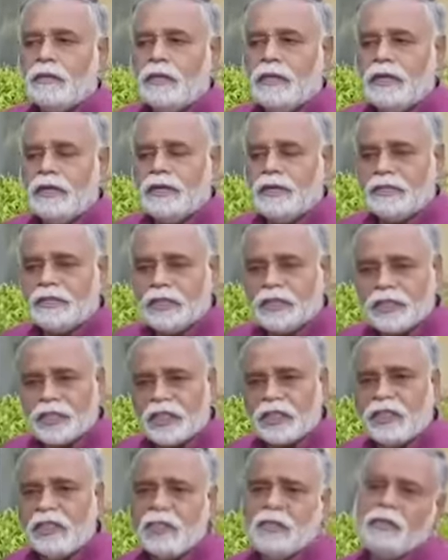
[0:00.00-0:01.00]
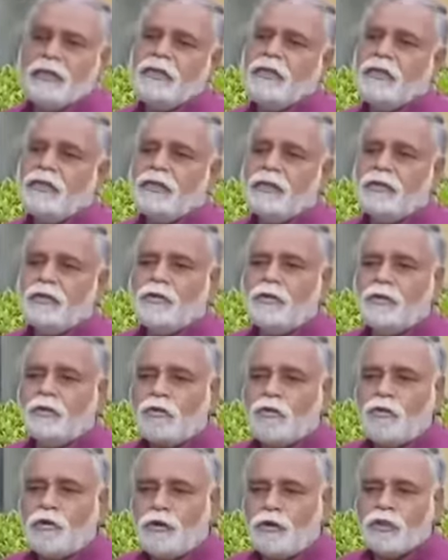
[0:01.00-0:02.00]
the decision to
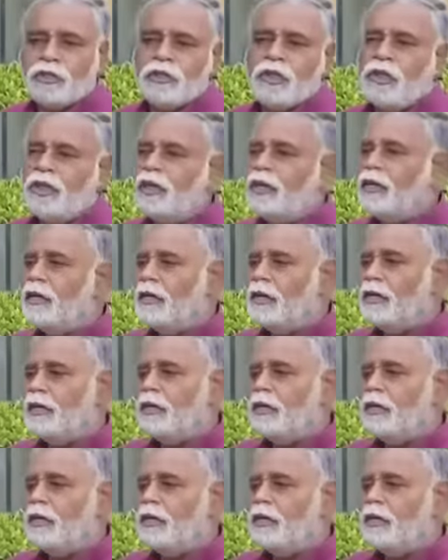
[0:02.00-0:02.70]
close the